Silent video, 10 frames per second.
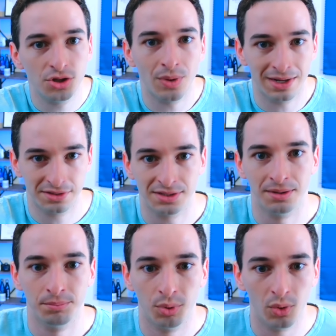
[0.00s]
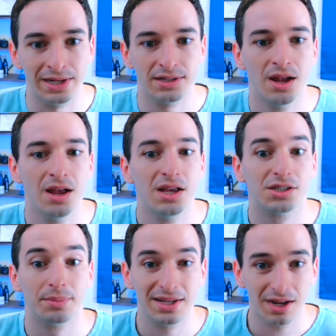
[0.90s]
to at some point.
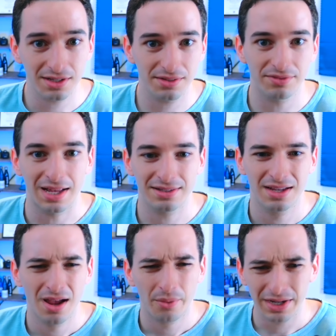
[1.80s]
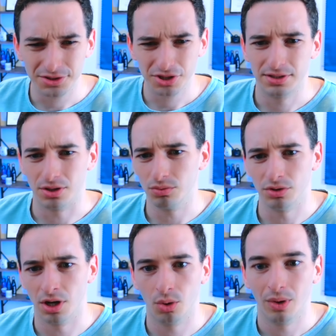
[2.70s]
So because of that, we actually don't
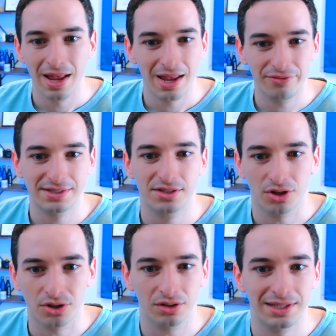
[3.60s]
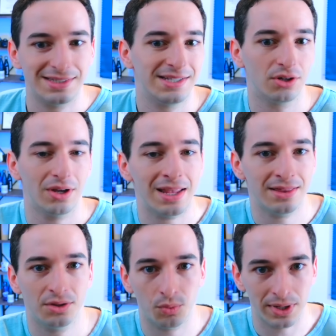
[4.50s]
know if it's currently still
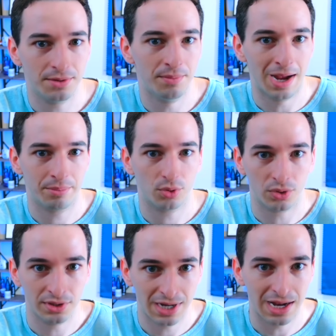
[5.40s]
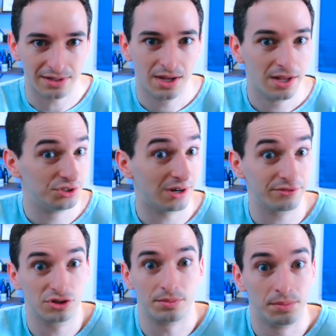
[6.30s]
in the weak map or not.
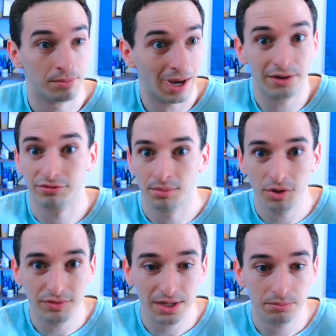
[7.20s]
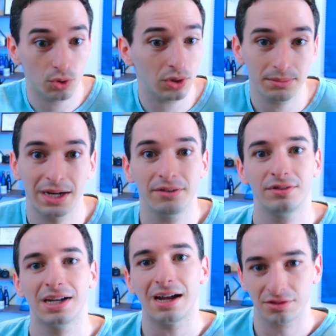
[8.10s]
JavaScript might have removed it or it might have
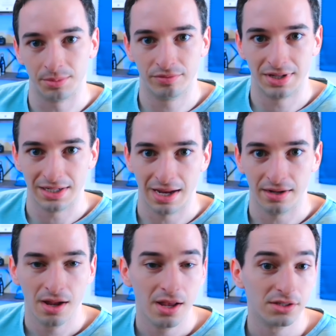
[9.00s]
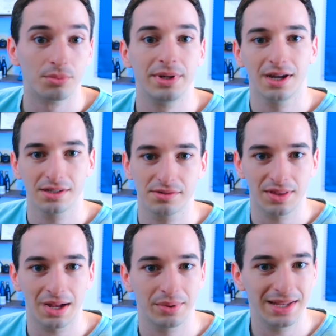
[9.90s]
not removed it yet. So because of
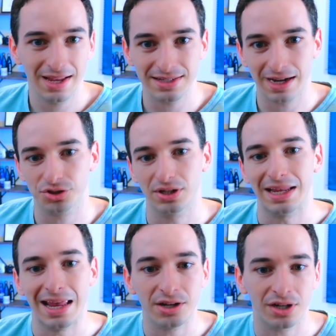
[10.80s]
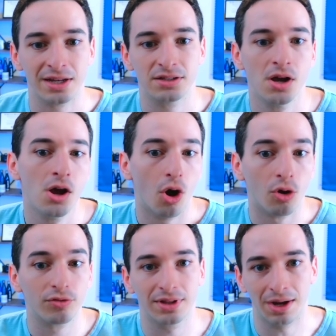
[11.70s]
that, we can't actually iterate
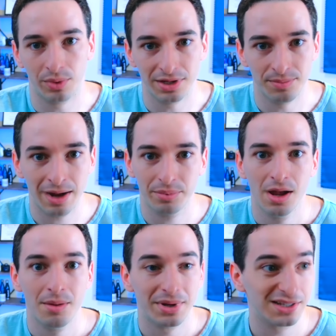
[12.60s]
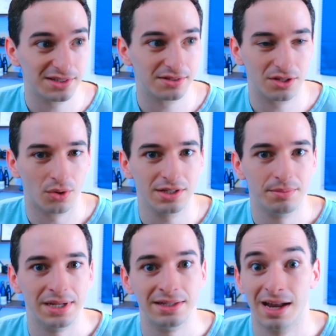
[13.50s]
over that weak map because it's going to
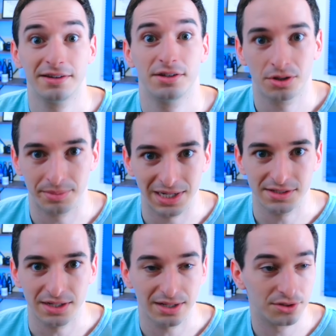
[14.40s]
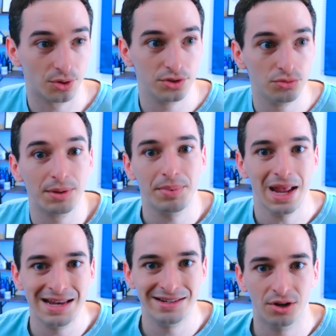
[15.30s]
be non-deterministic. It's going to
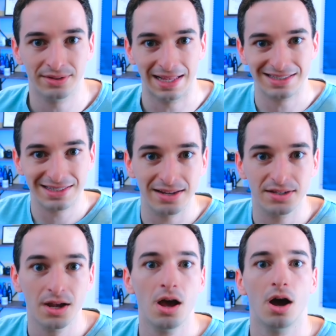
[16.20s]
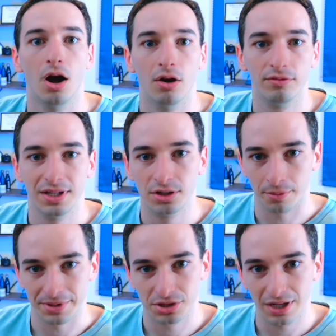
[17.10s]
depend on that state of the
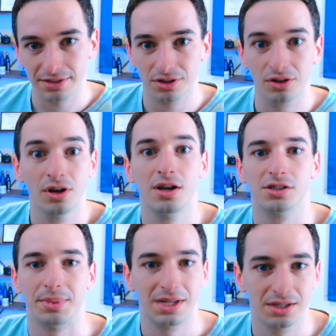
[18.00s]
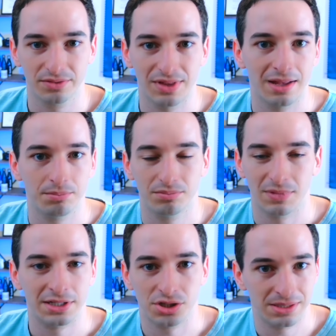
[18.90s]
garbage collector. So because of that,
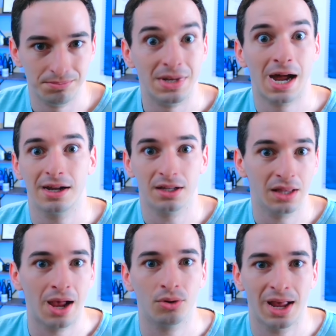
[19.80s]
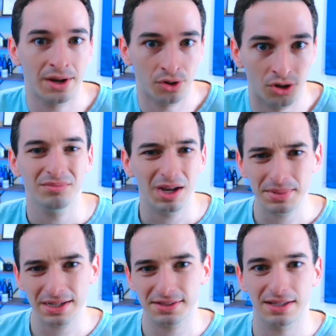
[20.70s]
it's just not allowed at all. Up
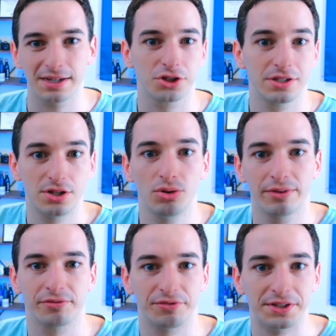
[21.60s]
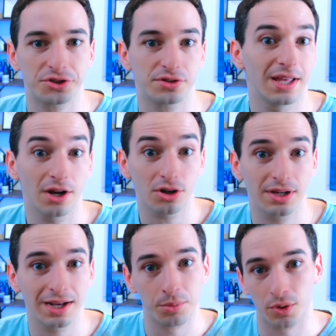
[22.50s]
next is actually two different features that are
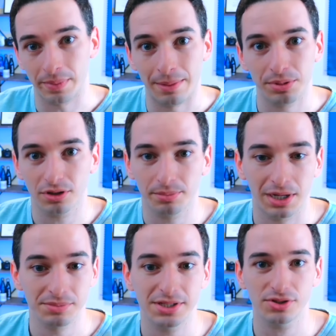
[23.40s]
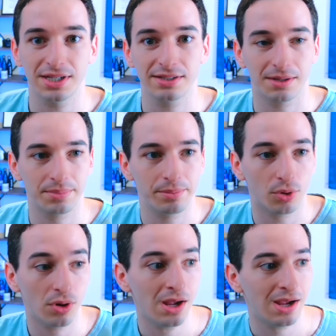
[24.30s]
getting more popular, but I'm still seeing some
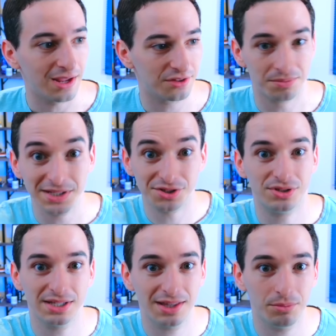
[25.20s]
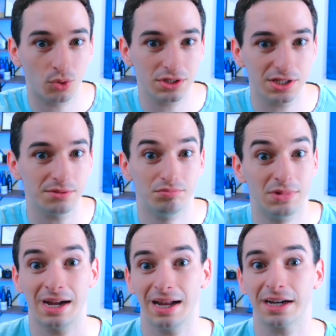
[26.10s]
people either misusing them or just
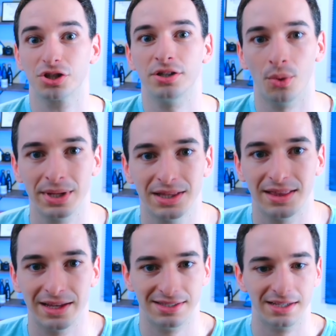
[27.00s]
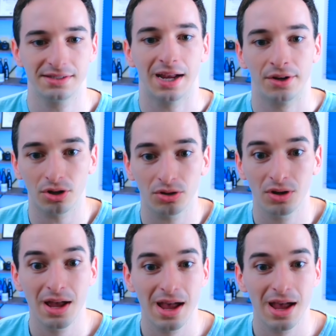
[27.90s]
not actually knowing that they exist at all.